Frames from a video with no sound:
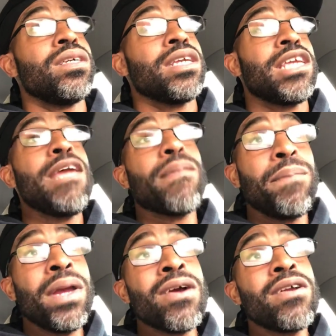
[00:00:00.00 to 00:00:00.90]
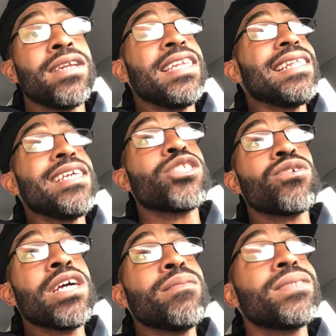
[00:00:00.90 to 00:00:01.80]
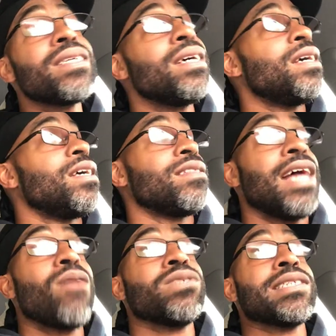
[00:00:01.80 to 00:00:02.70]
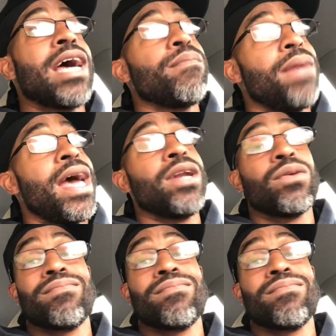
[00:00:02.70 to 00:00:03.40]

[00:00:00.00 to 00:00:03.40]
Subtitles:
keep a beard neatly trimmed, that was like, man,